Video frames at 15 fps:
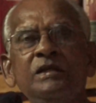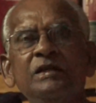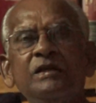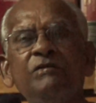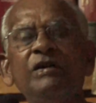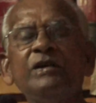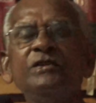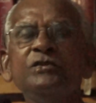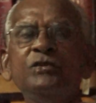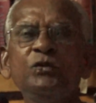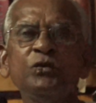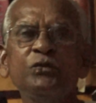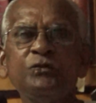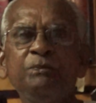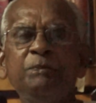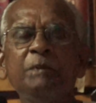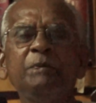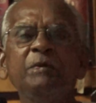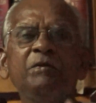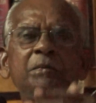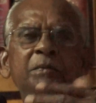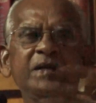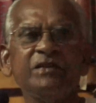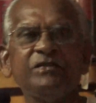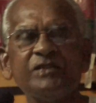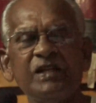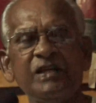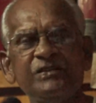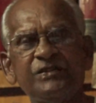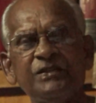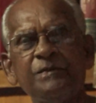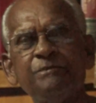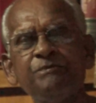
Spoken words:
what is the use? People will be discouraged.